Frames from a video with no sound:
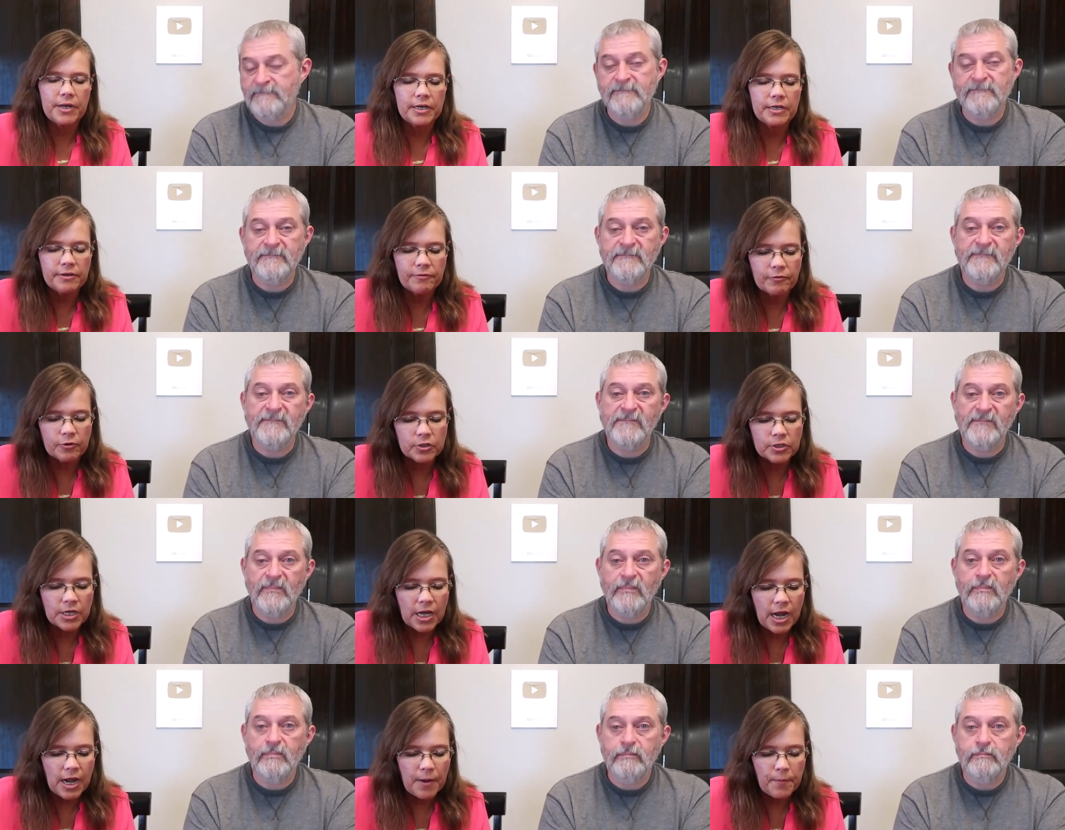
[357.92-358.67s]
Speaker 1: at a different
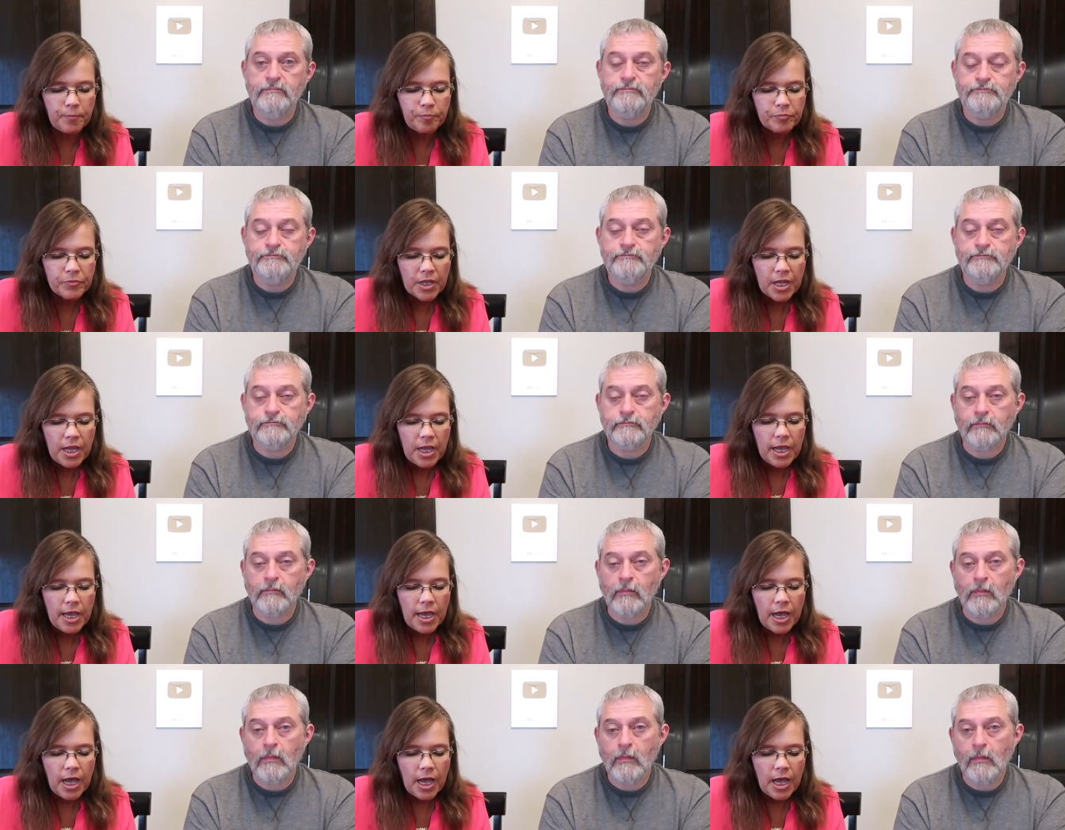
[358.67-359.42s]
time.
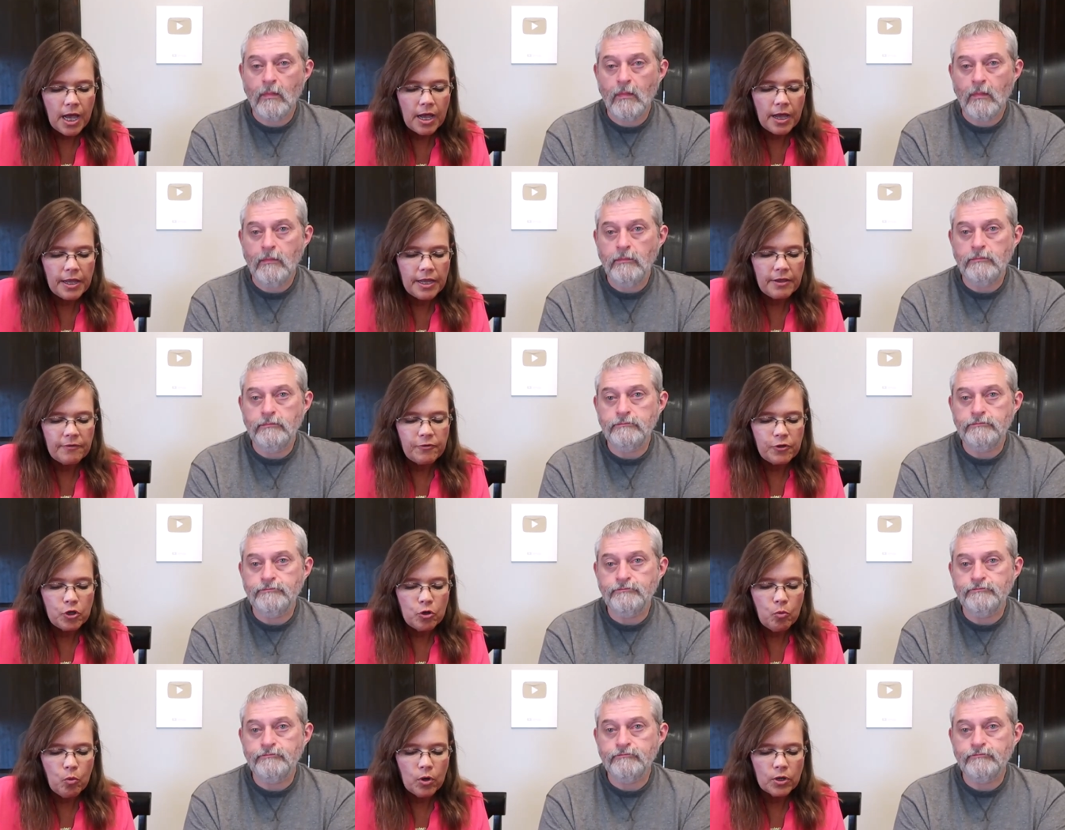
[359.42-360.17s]
Uh, if
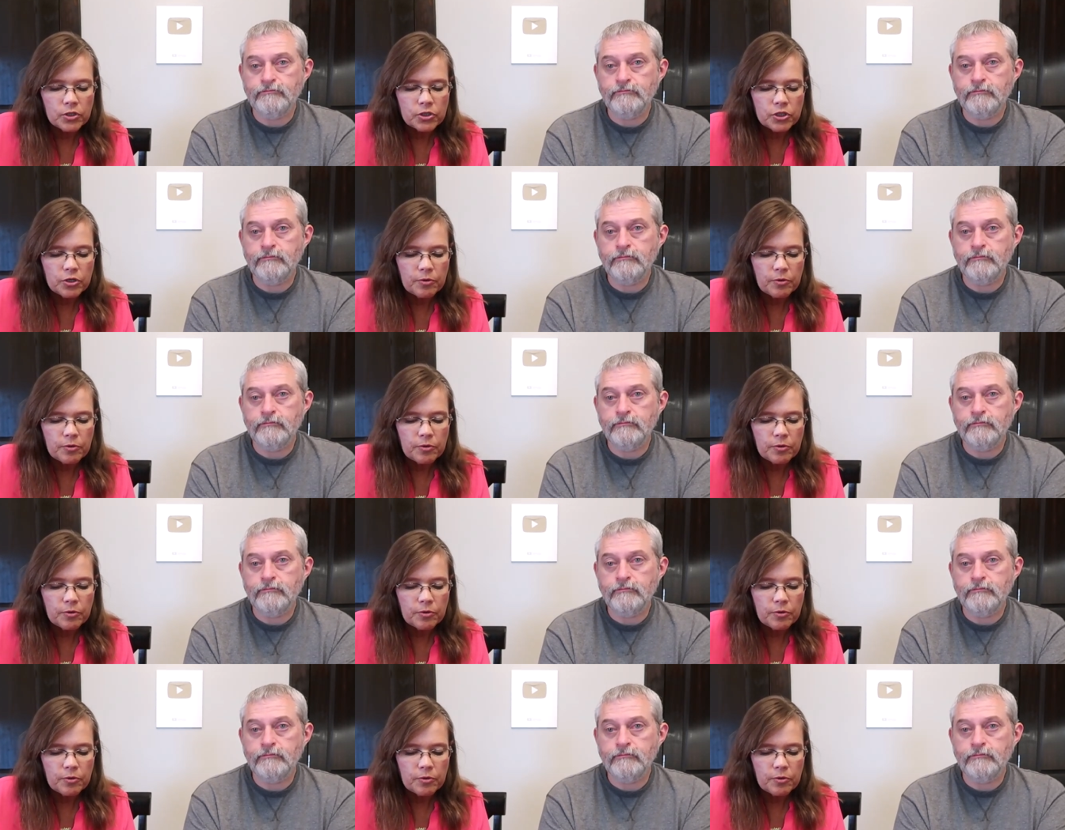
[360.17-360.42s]
you want